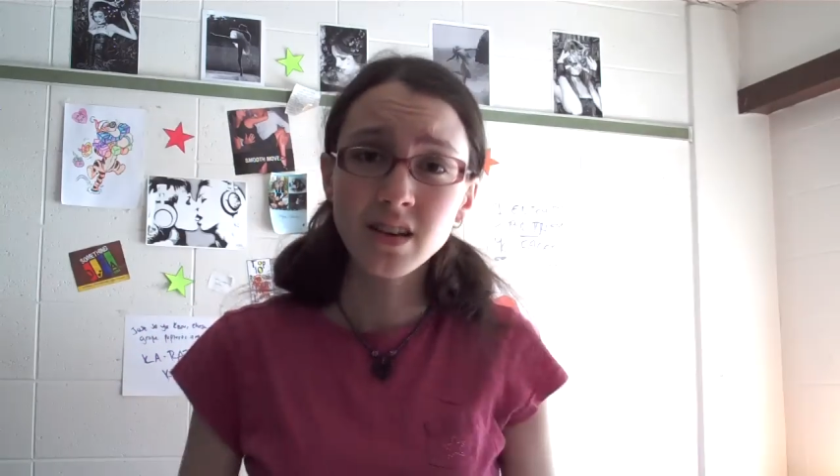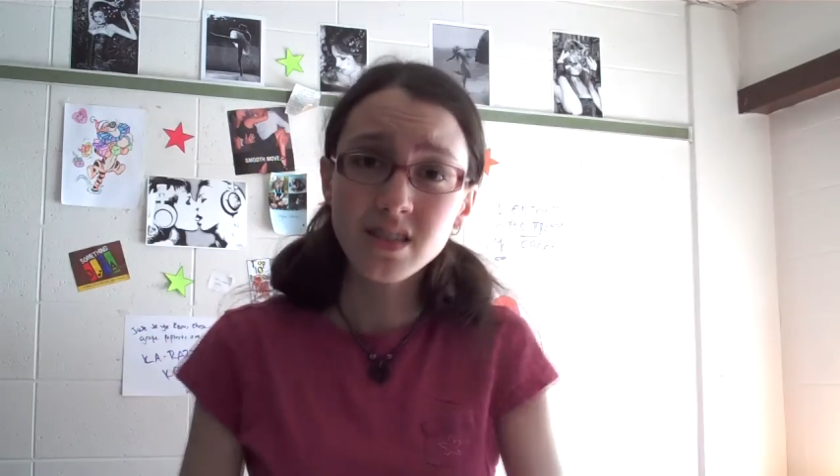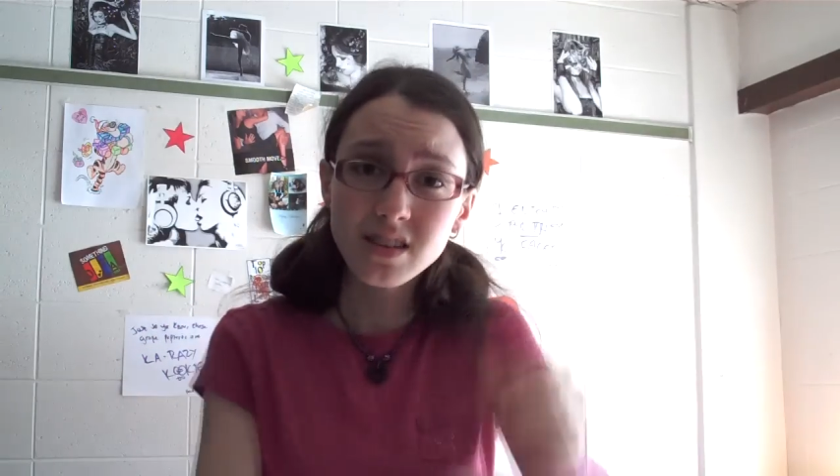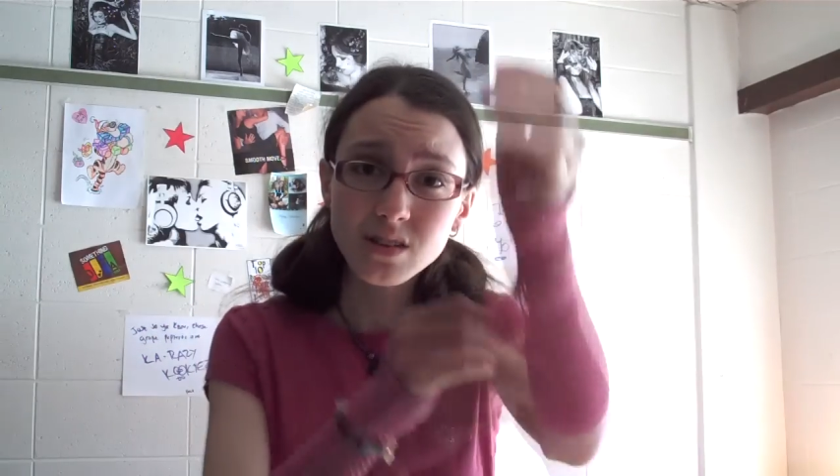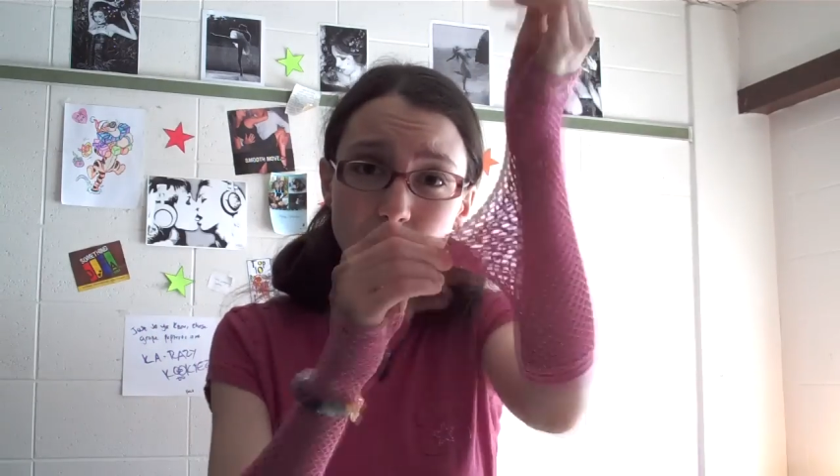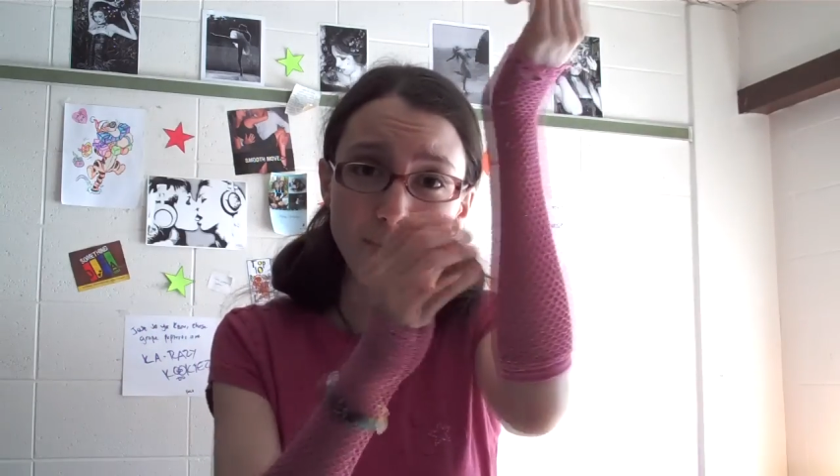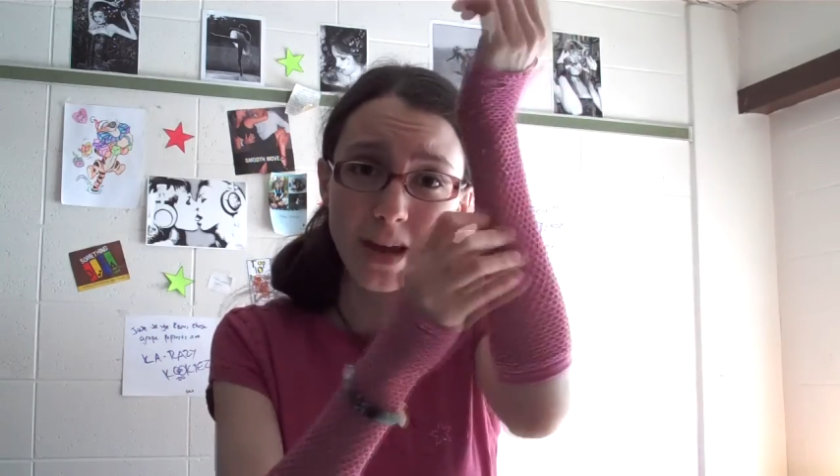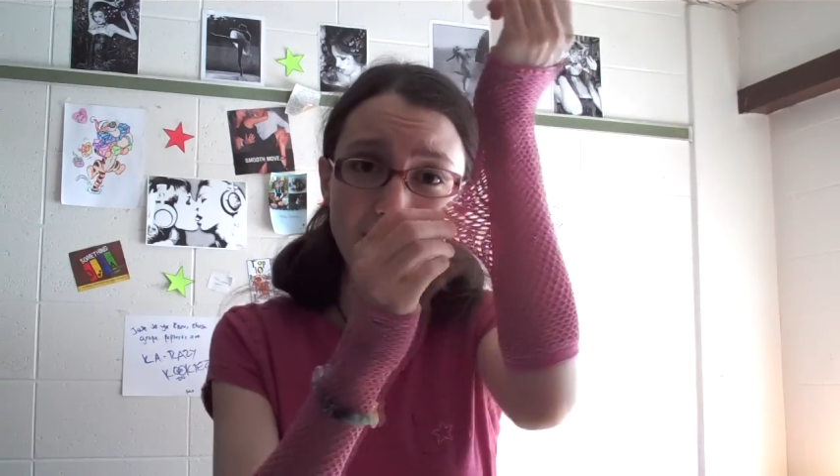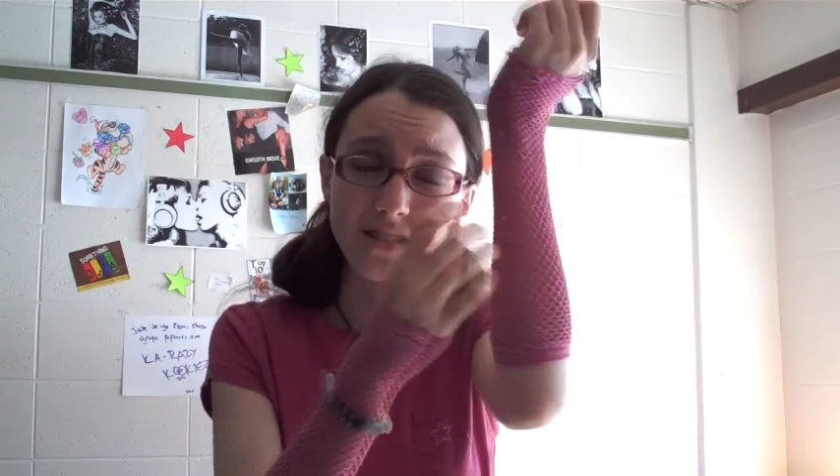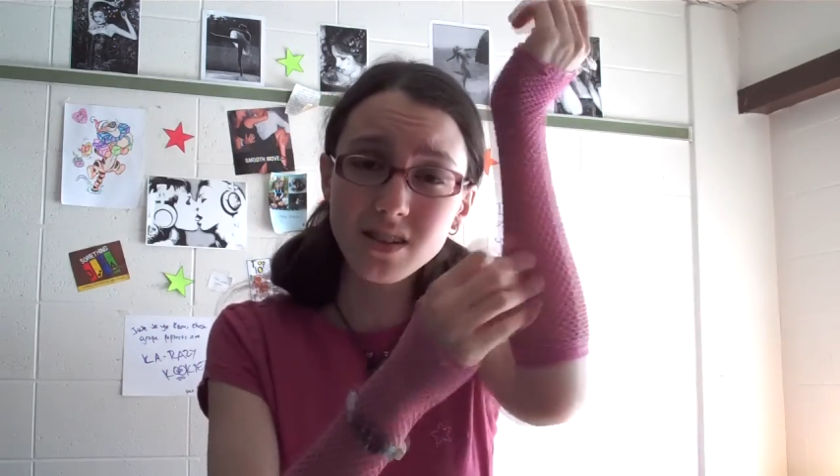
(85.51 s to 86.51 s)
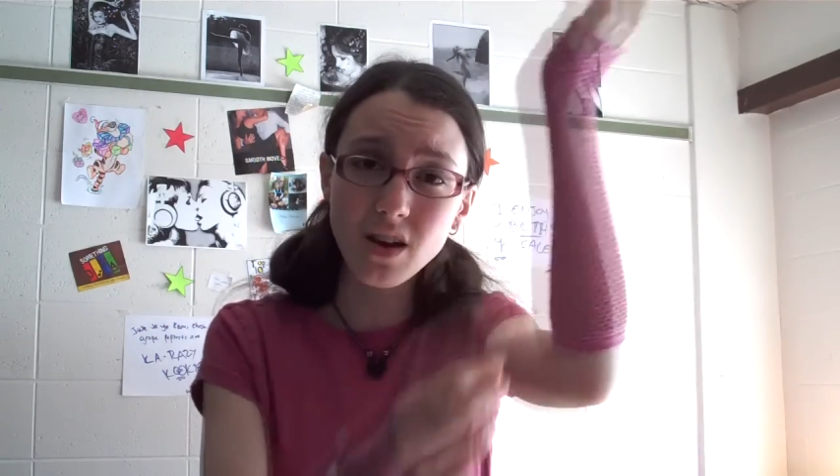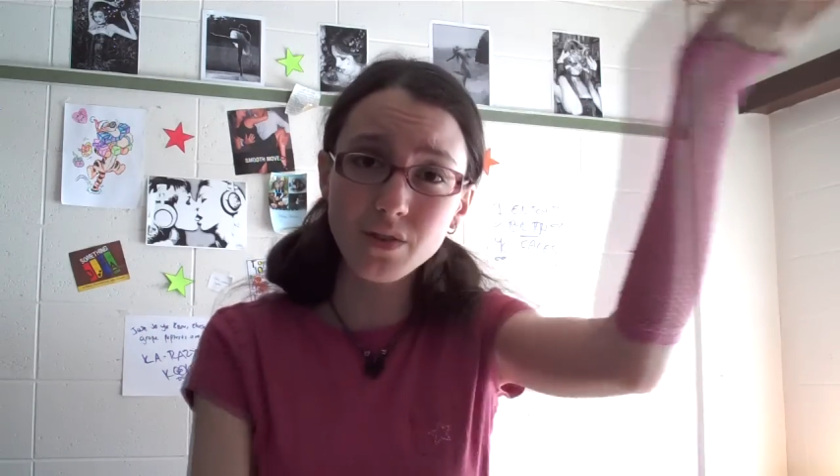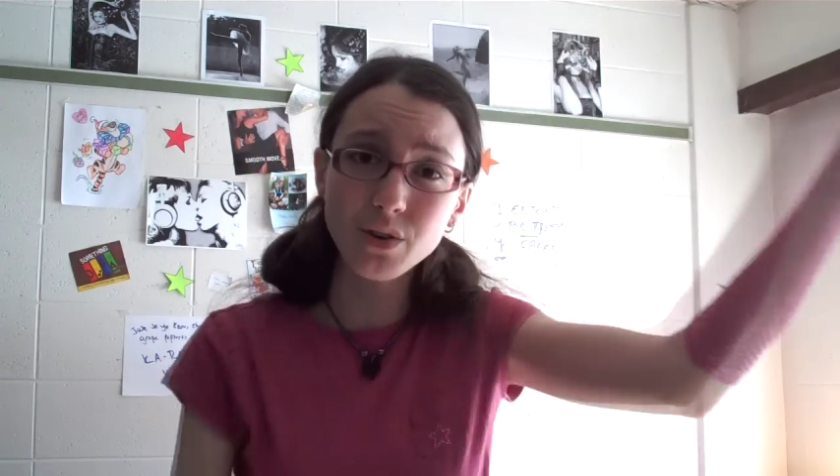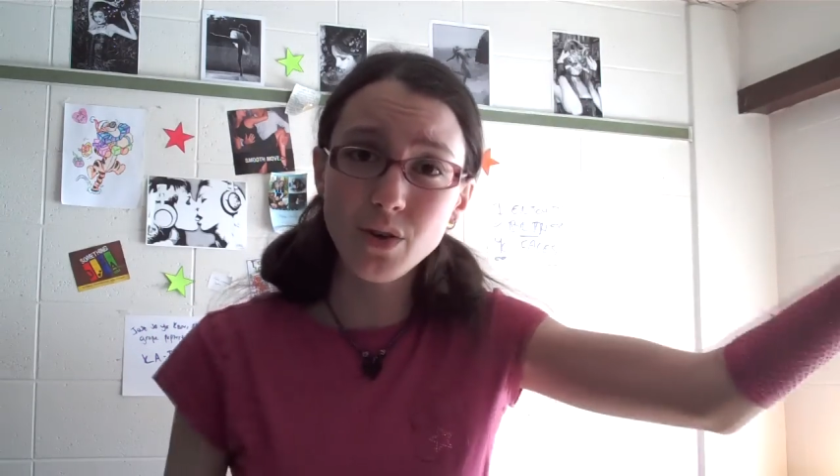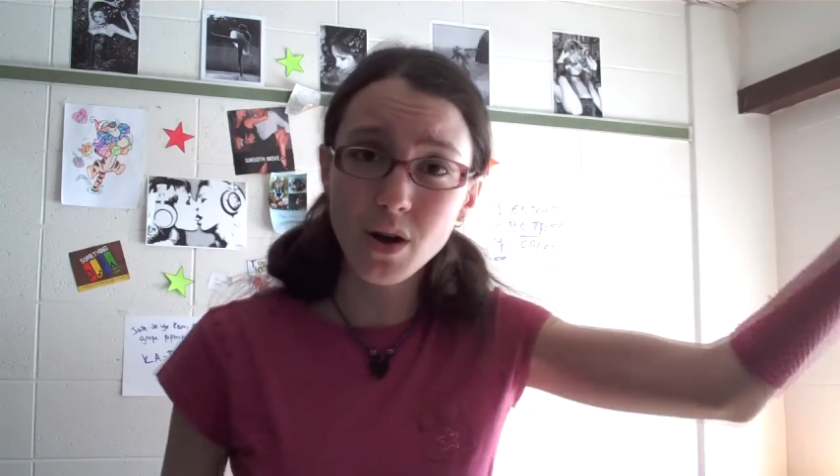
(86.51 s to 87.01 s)
And these were made to
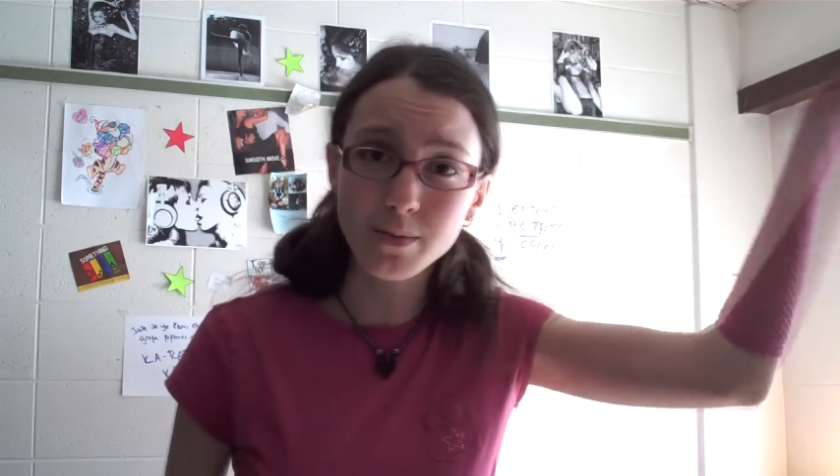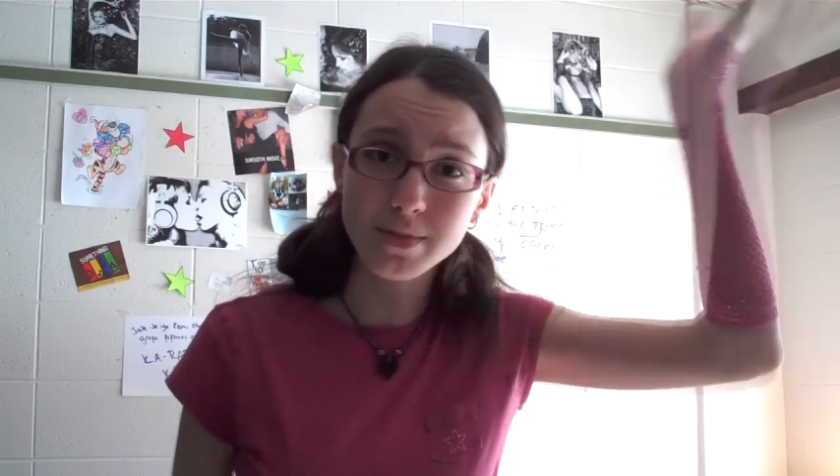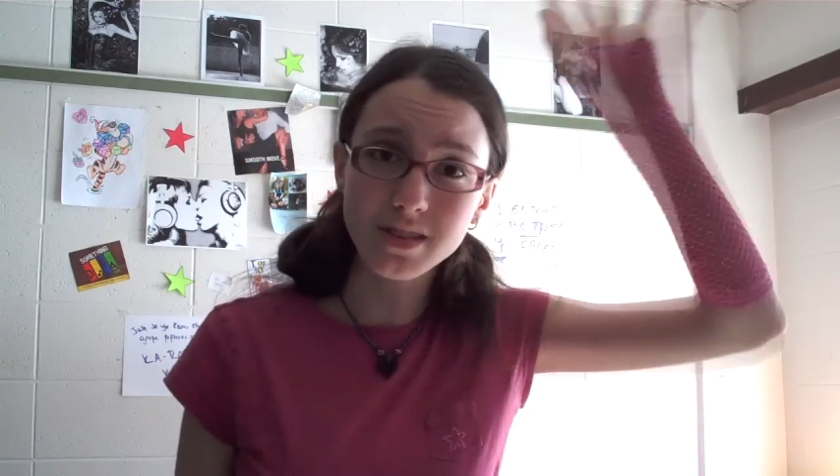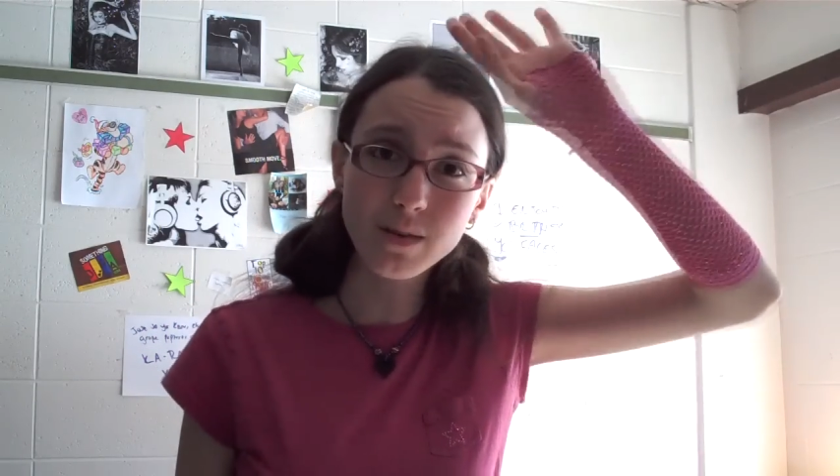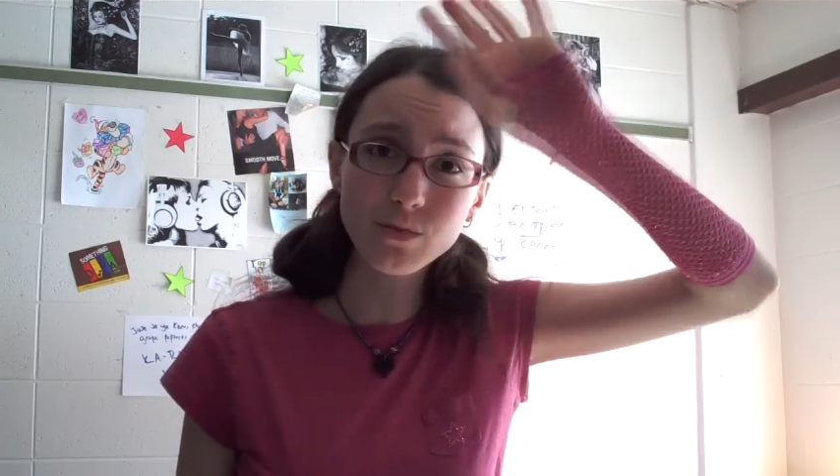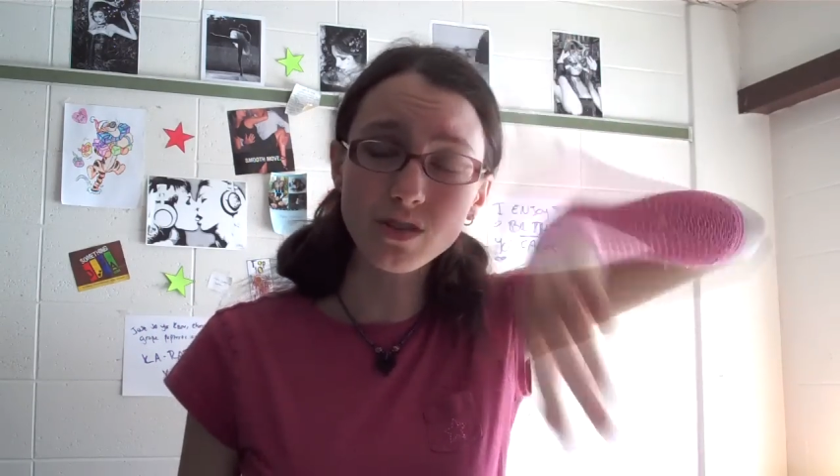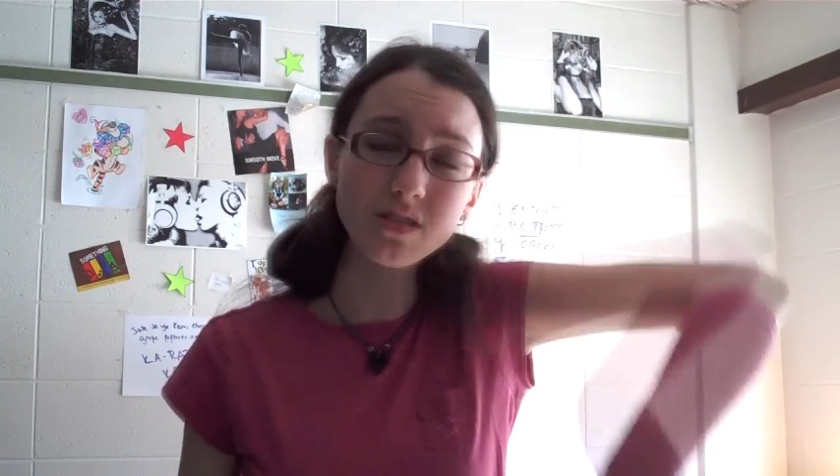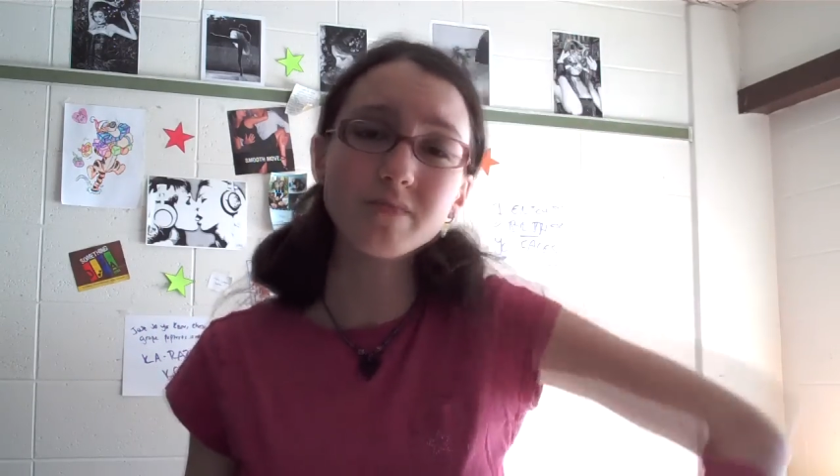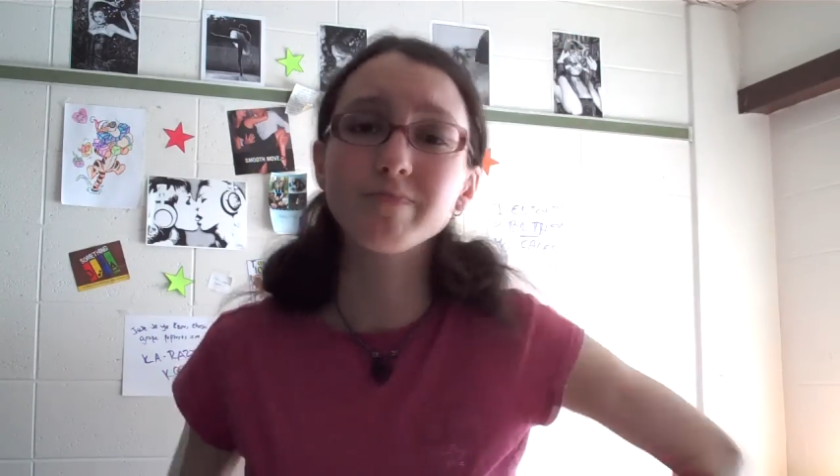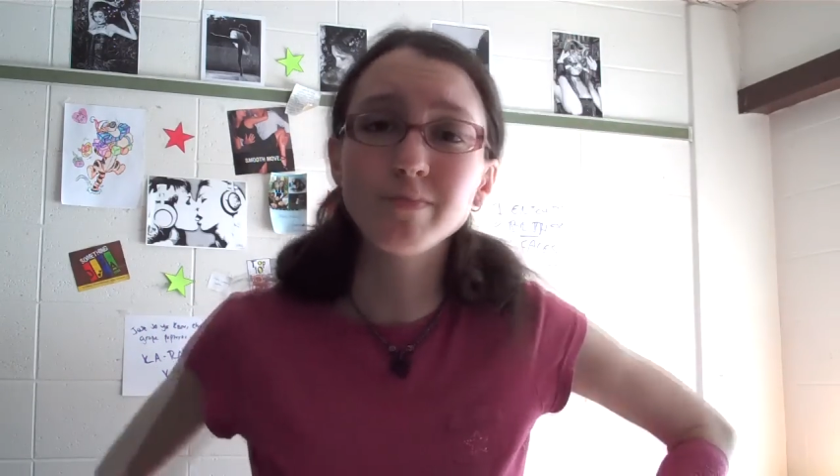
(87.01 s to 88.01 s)
cover your arms. I'm just...